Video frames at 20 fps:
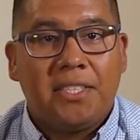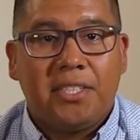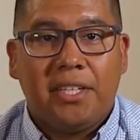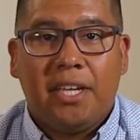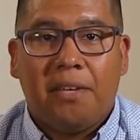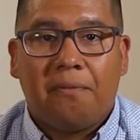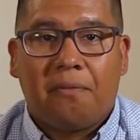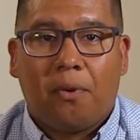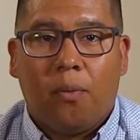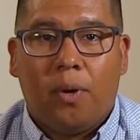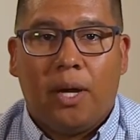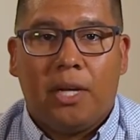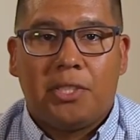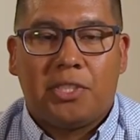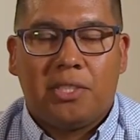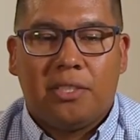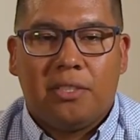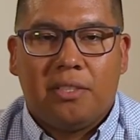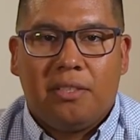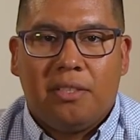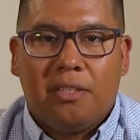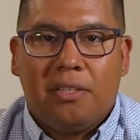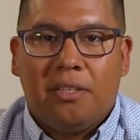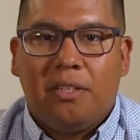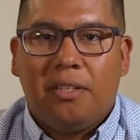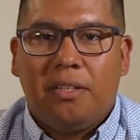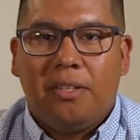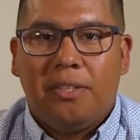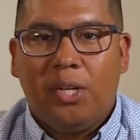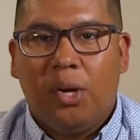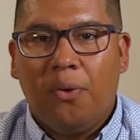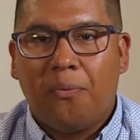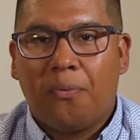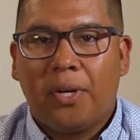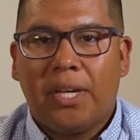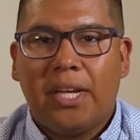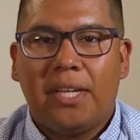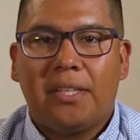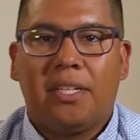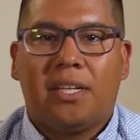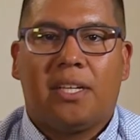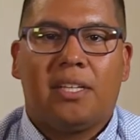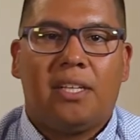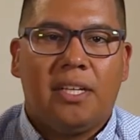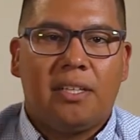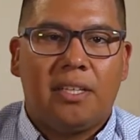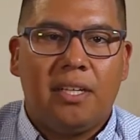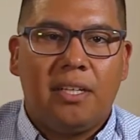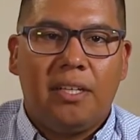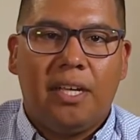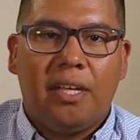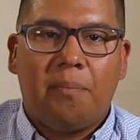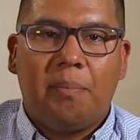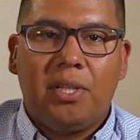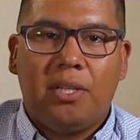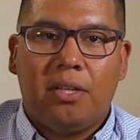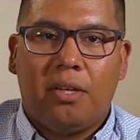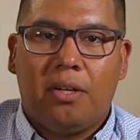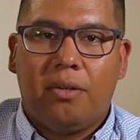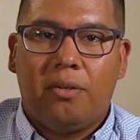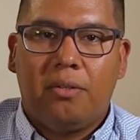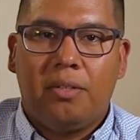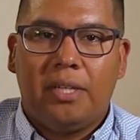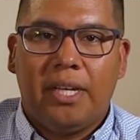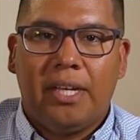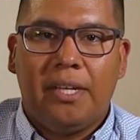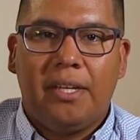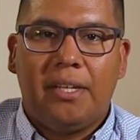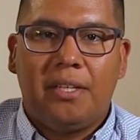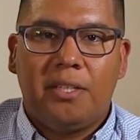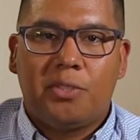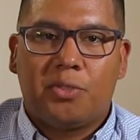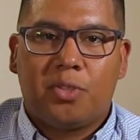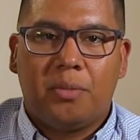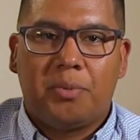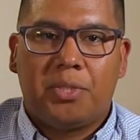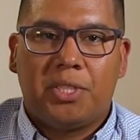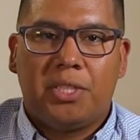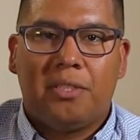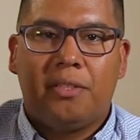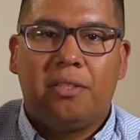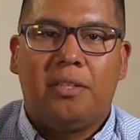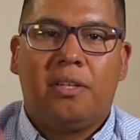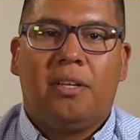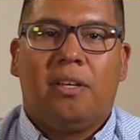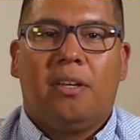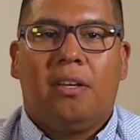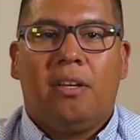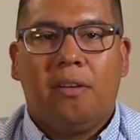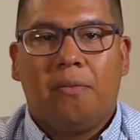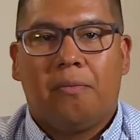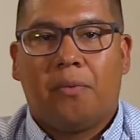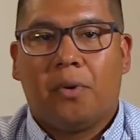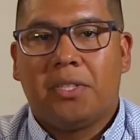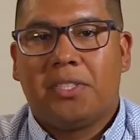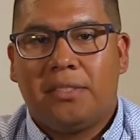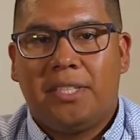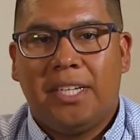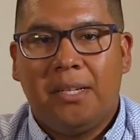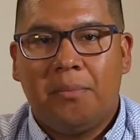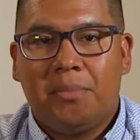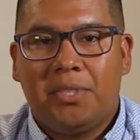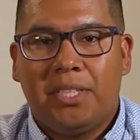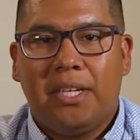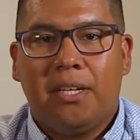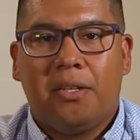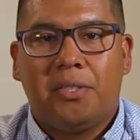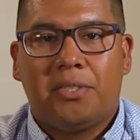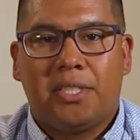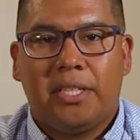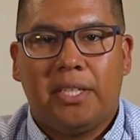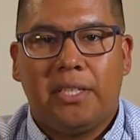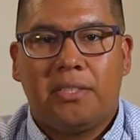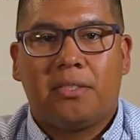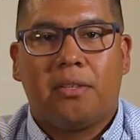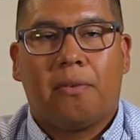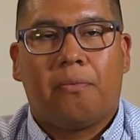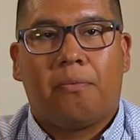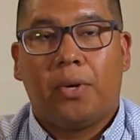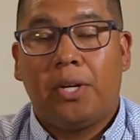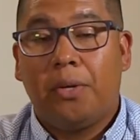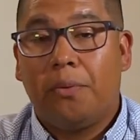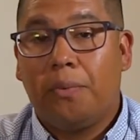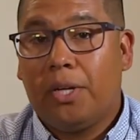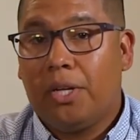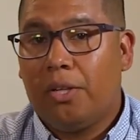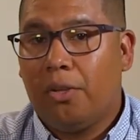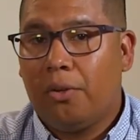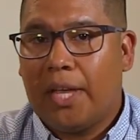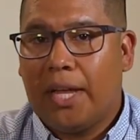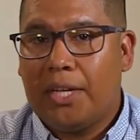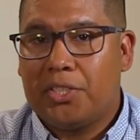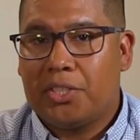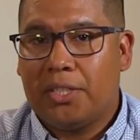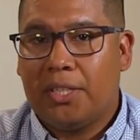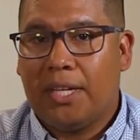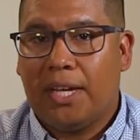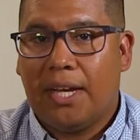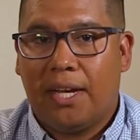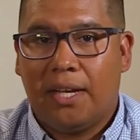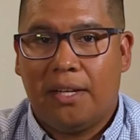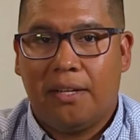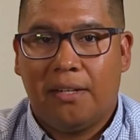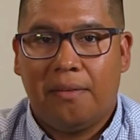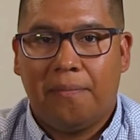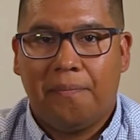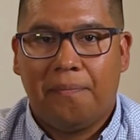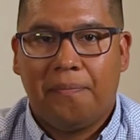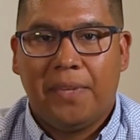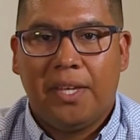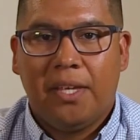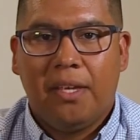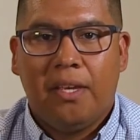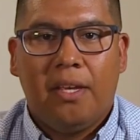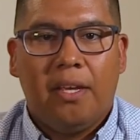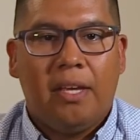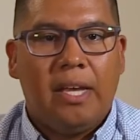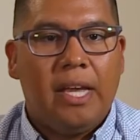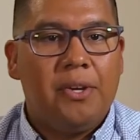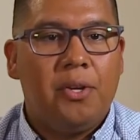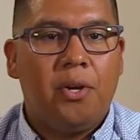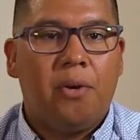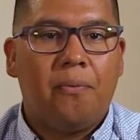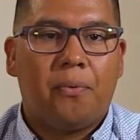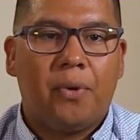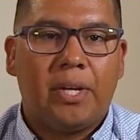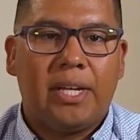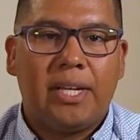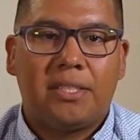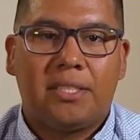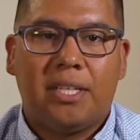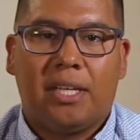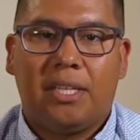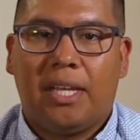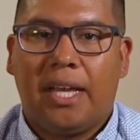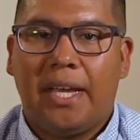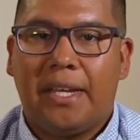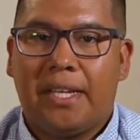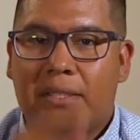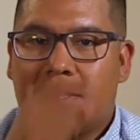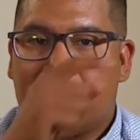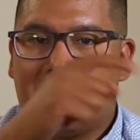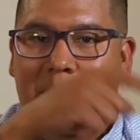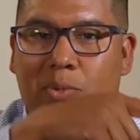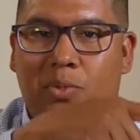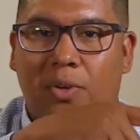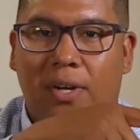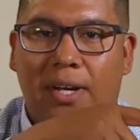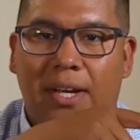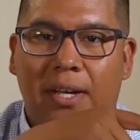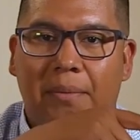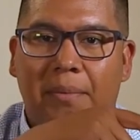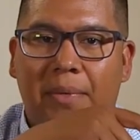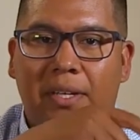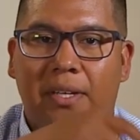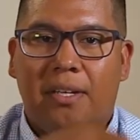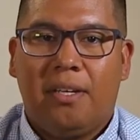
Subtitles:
again for watching. Don't forget to click the link below in the description for Team TLC's free relocation guide. And don't forget to like and subscribe